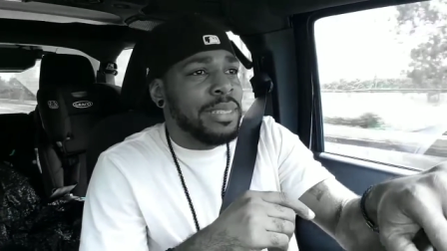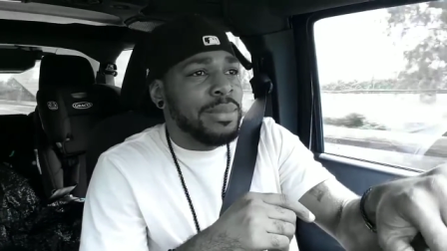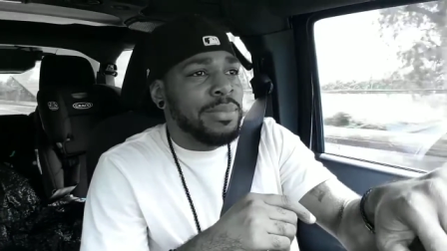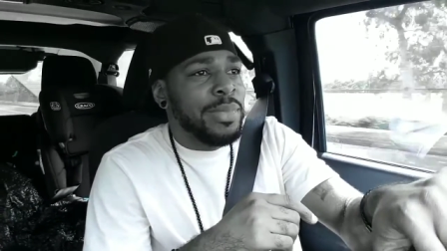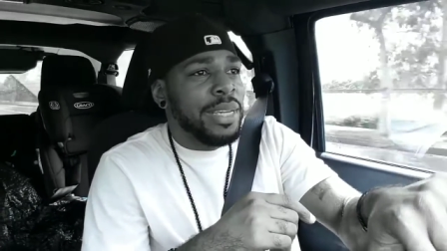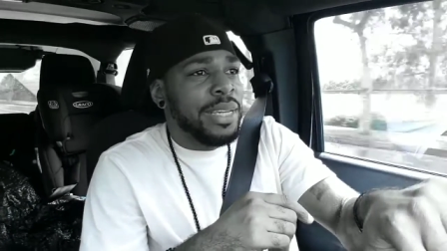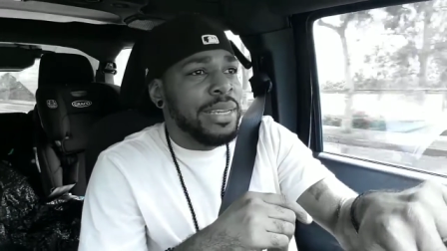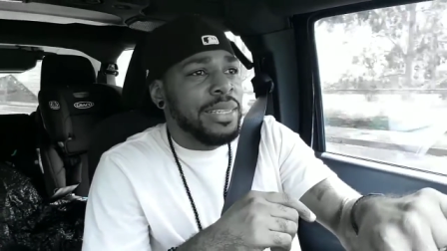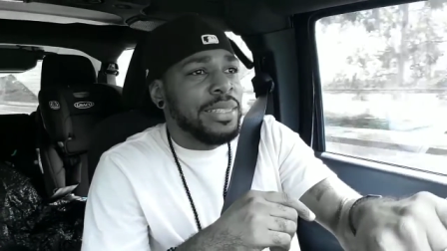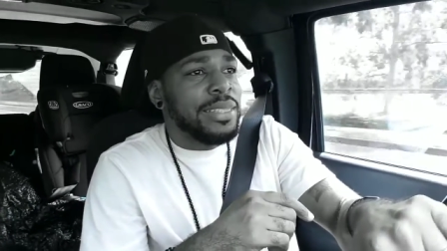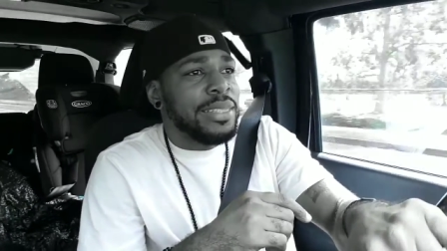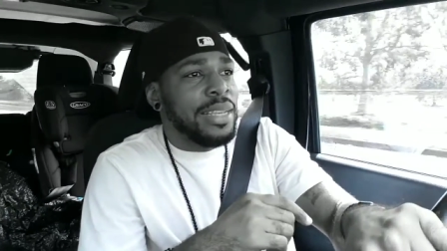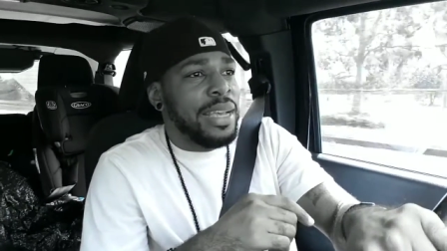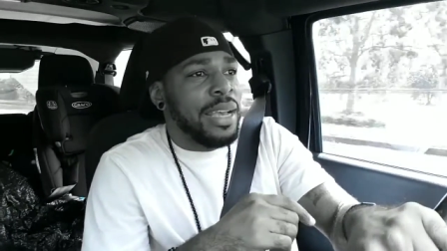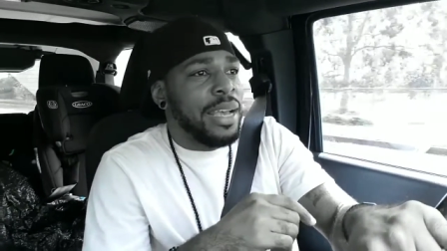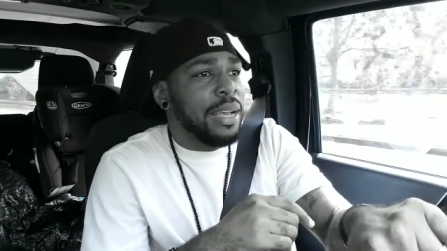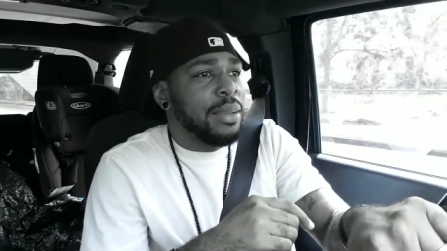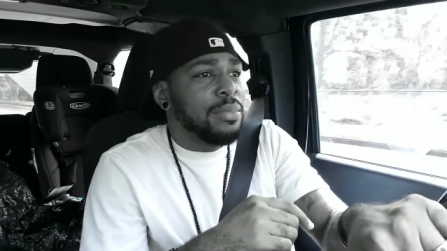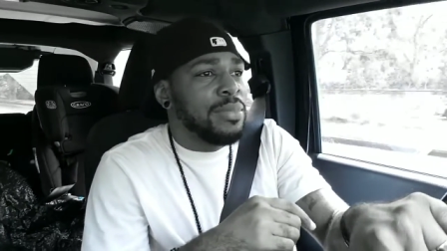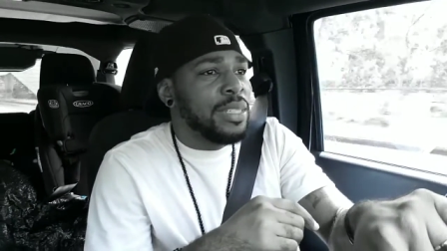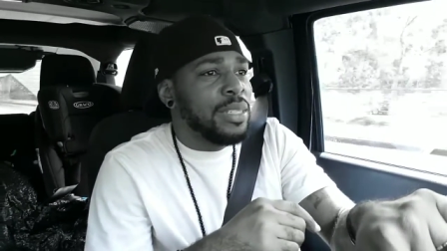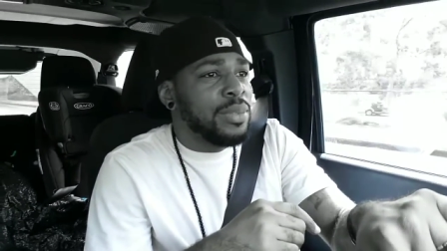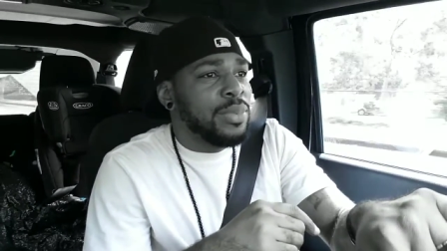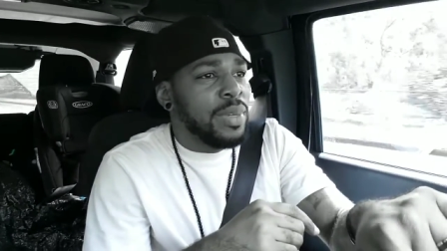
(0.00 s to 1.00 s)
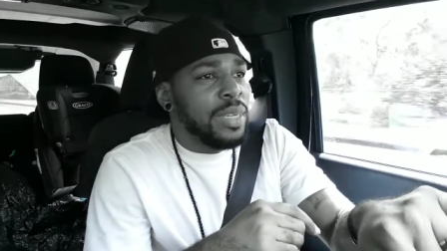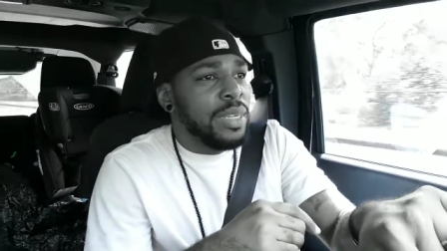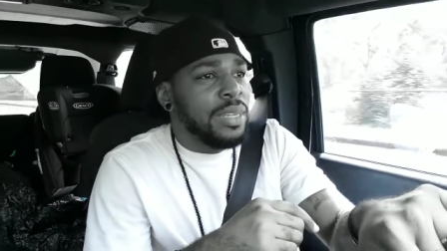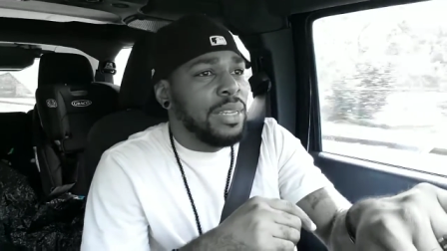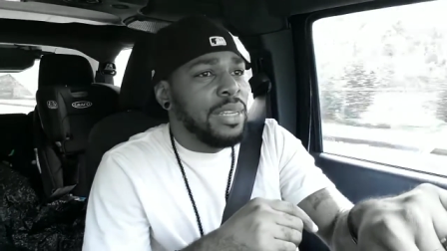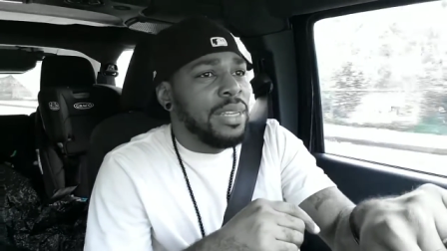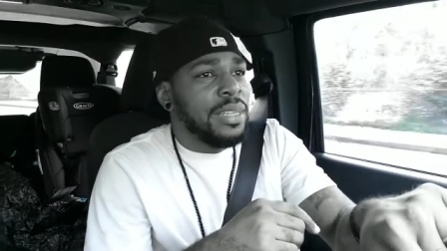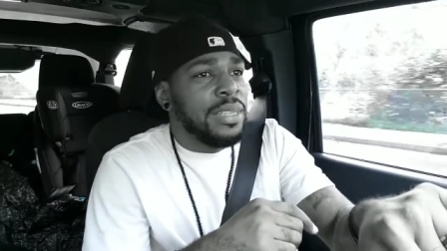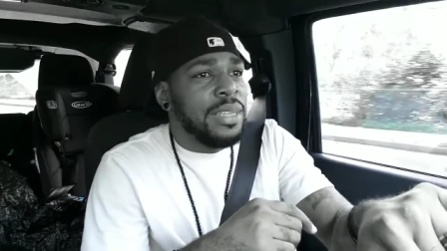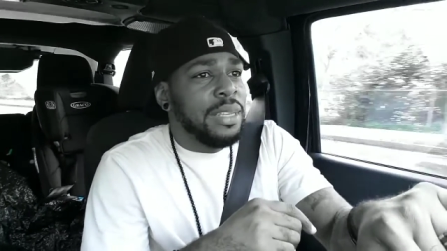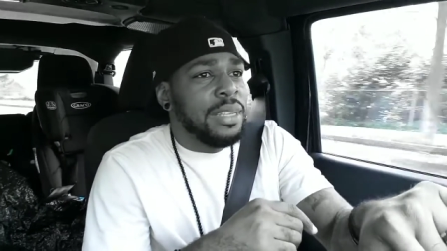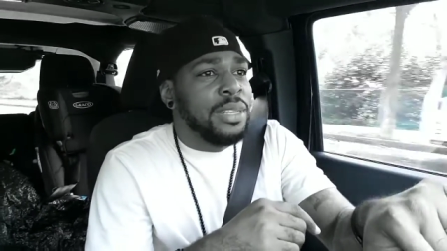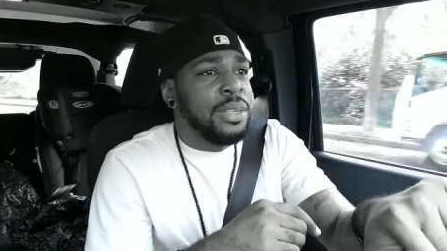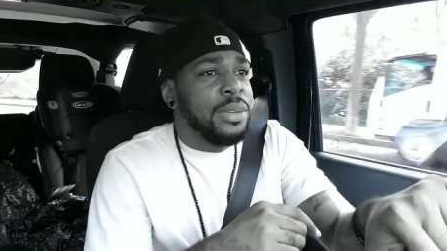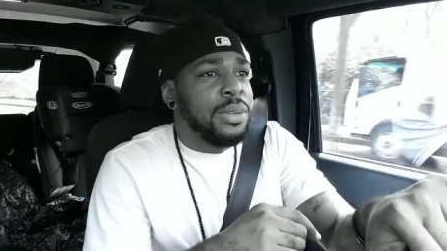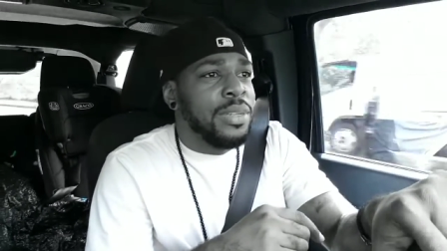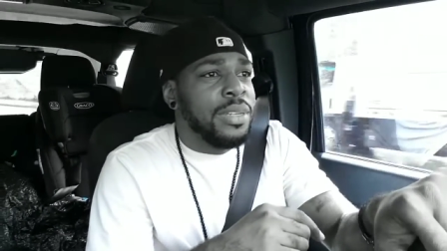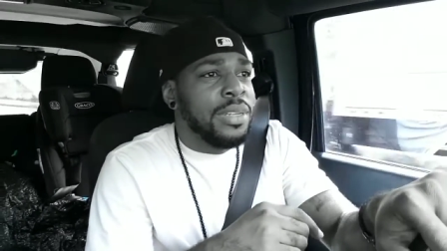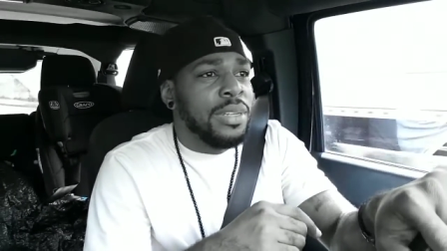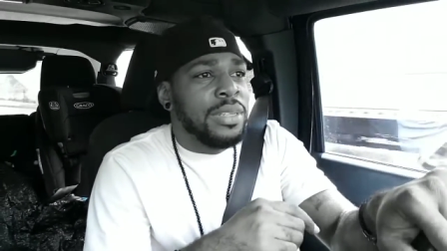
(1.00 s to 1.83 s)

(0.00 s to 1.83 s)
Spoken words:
as many times as we need to do